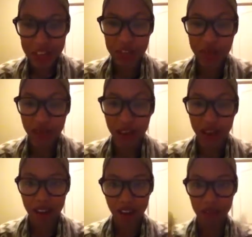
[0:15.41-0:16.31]
It's
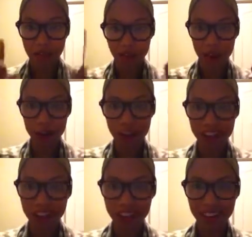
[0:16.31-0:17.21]
my first
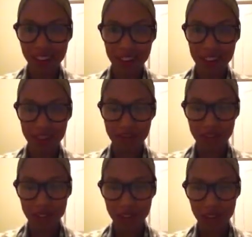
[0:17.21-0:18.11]

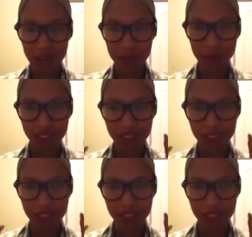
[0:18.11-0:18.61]
video